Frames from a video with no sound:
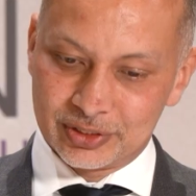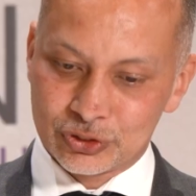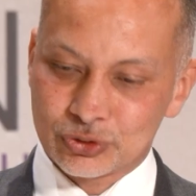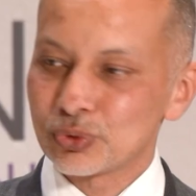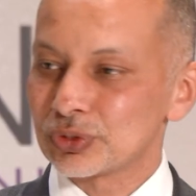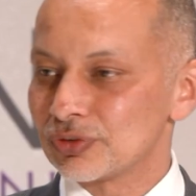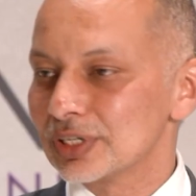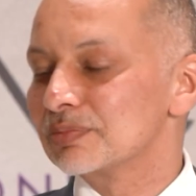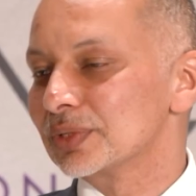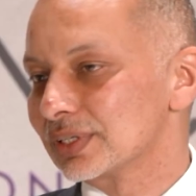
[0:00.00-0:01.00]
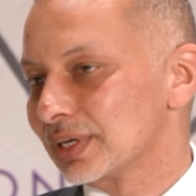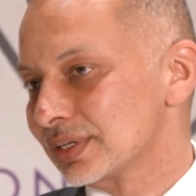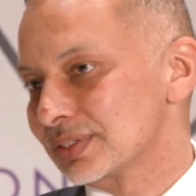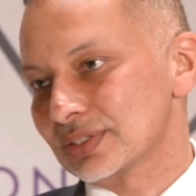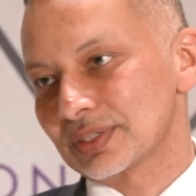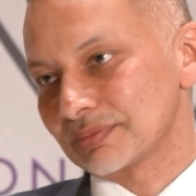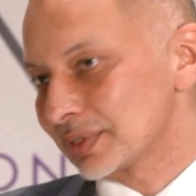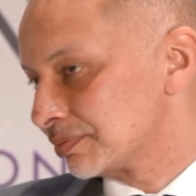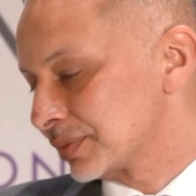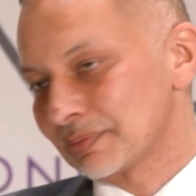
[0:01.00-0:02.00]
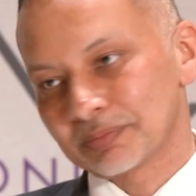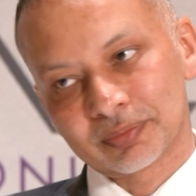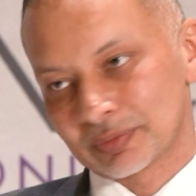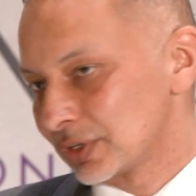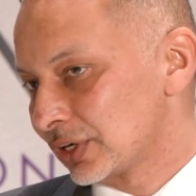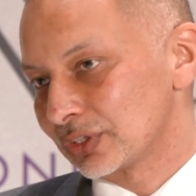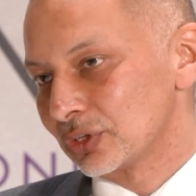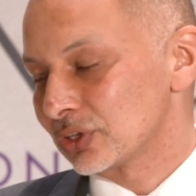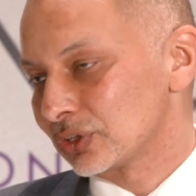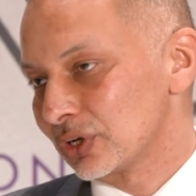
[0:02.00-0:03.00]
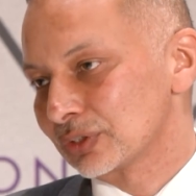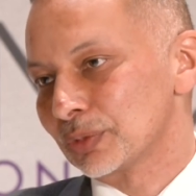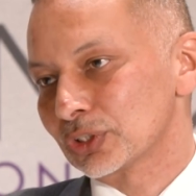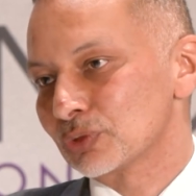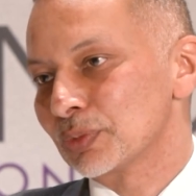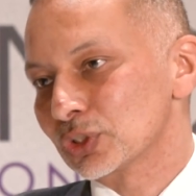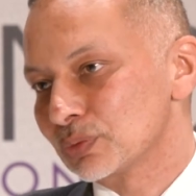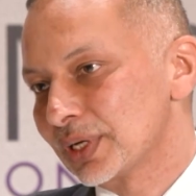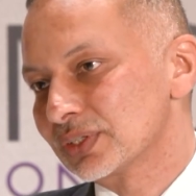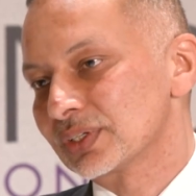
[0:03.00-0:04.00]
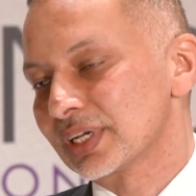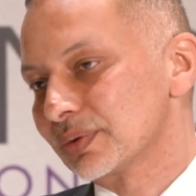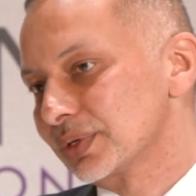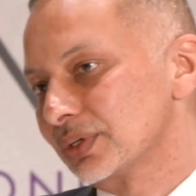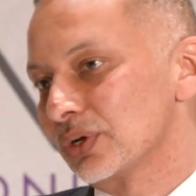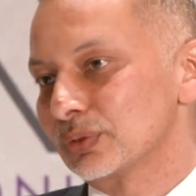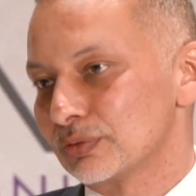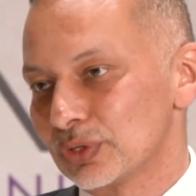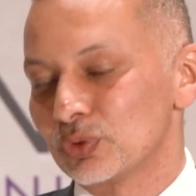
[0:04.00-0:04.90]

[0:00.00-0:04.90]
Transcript: in-stroke treatment has got a lot, a lot, much, much better now and a lot of